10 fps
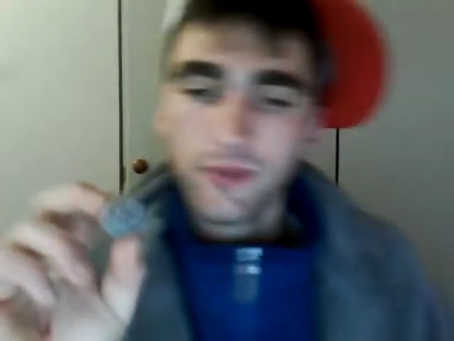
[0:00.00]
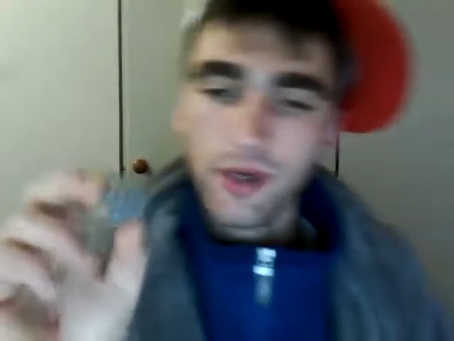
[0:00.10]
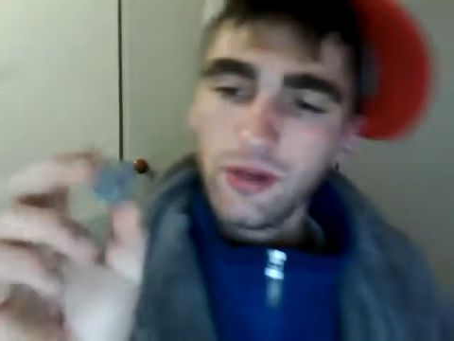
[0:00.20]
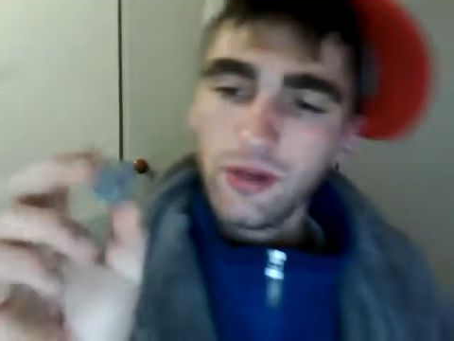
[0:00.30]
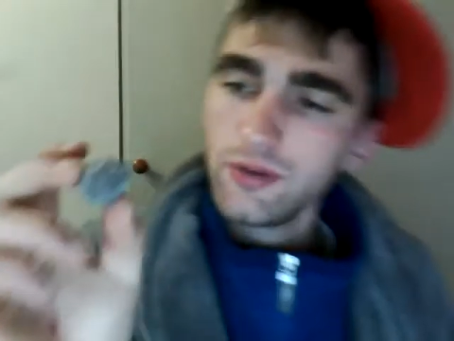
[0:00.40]

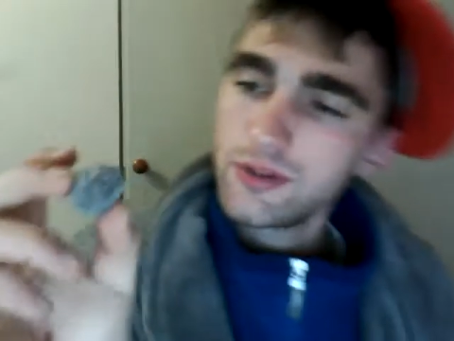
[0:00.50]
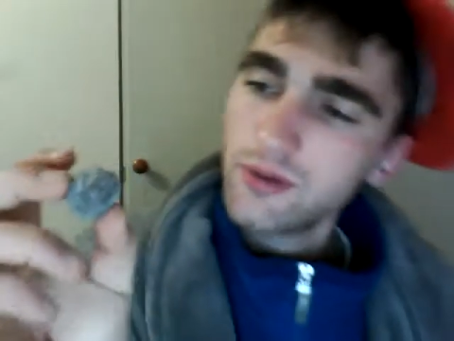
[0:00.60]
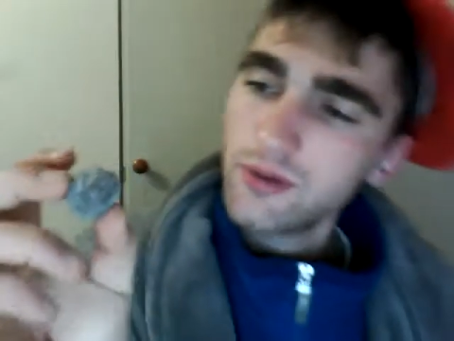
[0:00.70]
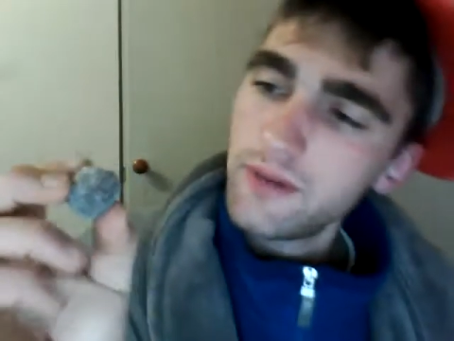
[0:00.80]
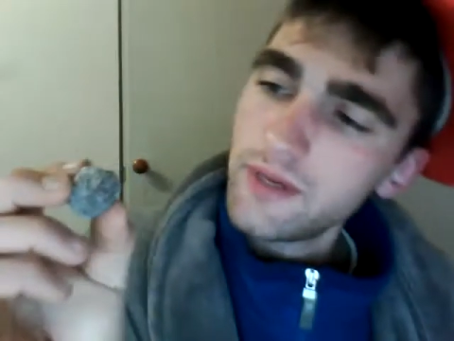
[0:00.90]
And it looks
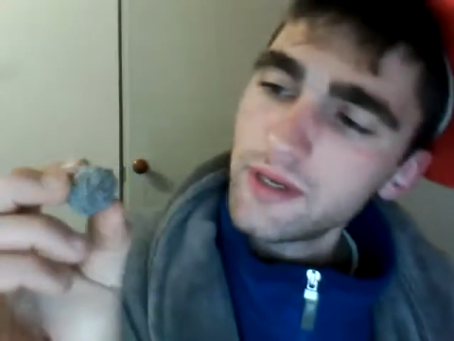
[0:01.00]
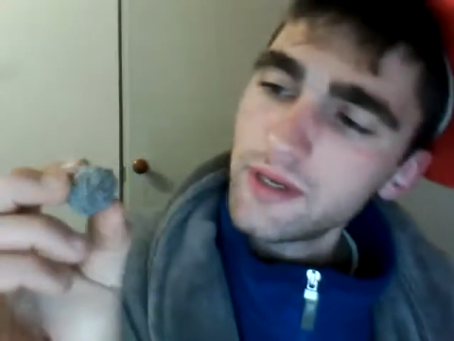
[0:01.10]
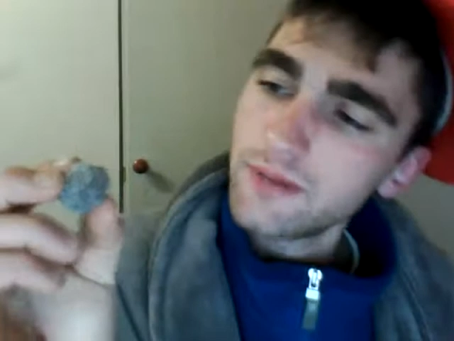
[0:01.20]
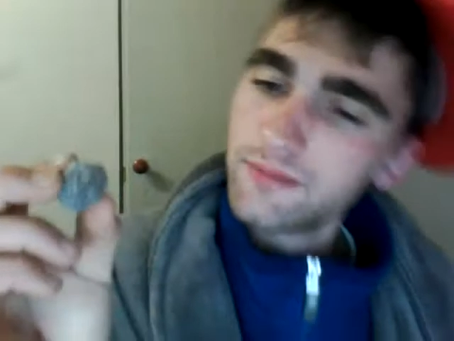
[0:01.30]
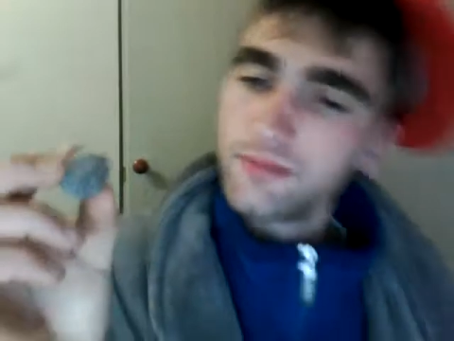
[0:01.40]
quite meaty.
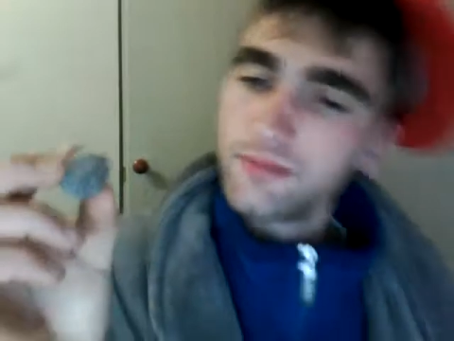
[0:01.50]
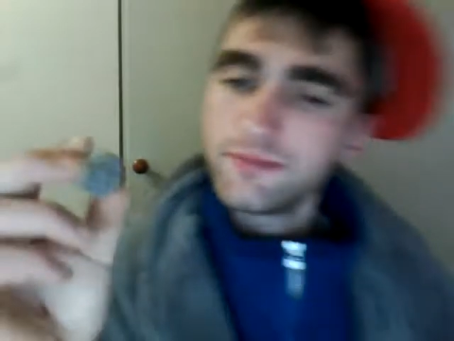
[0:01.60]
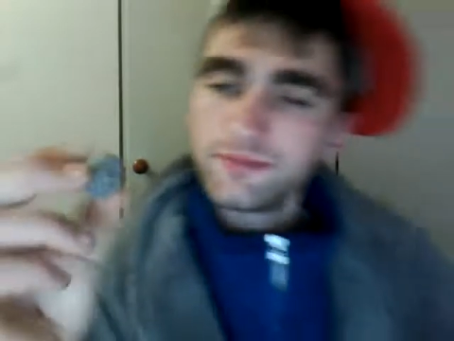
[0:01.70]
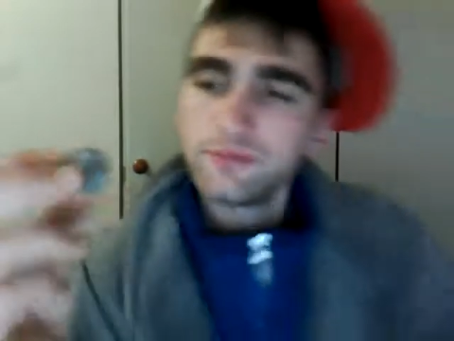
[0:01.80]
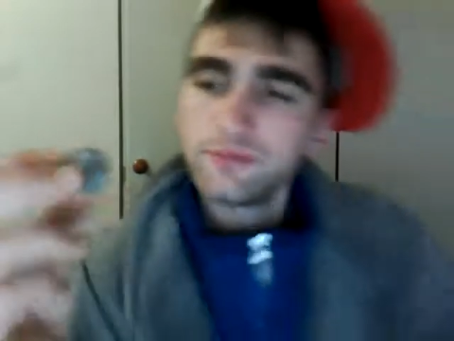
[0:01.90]

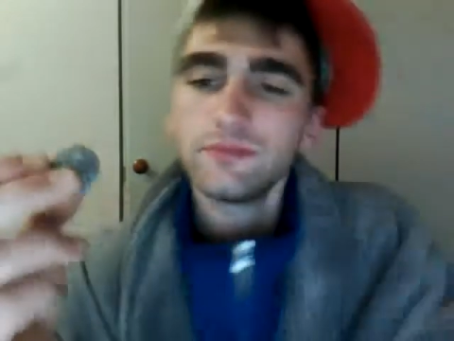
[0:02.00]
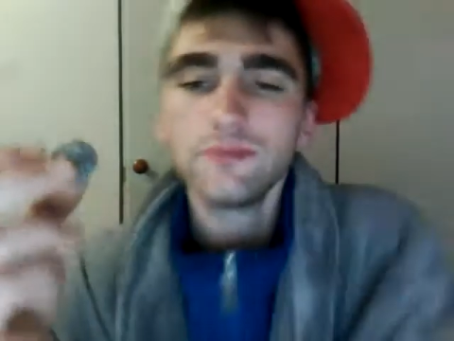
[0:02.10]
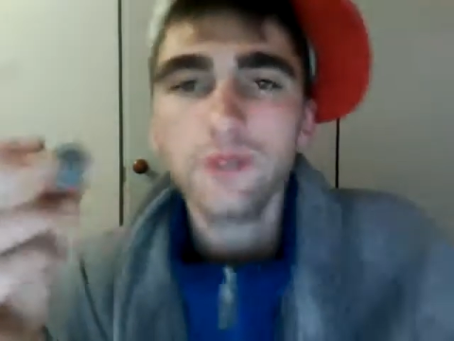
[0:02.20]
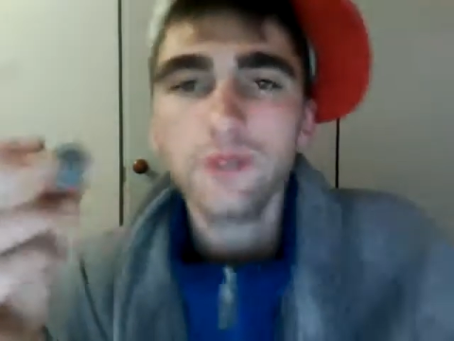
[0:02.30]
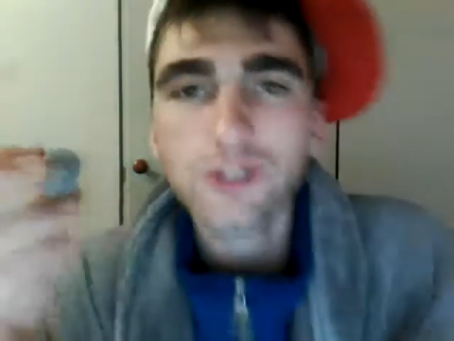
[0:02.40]

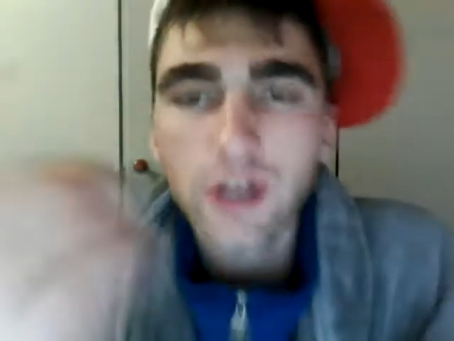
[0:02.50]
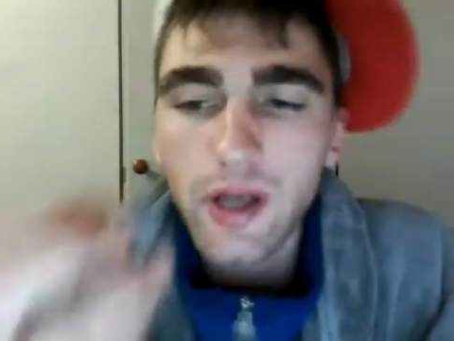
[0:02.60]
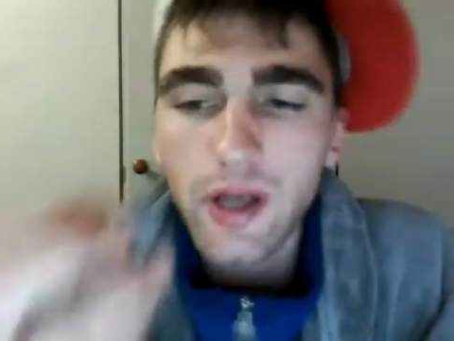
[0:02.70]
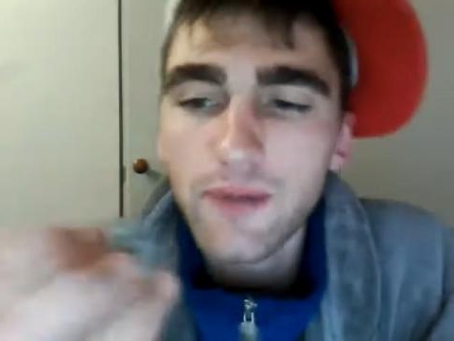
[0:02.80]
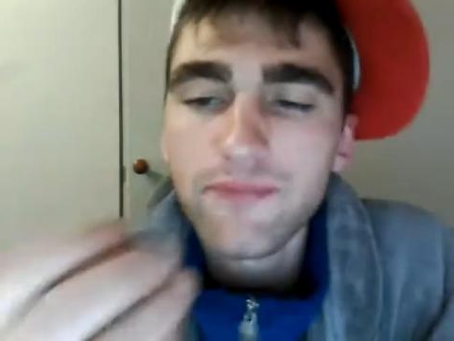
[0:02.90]
Let's check it out.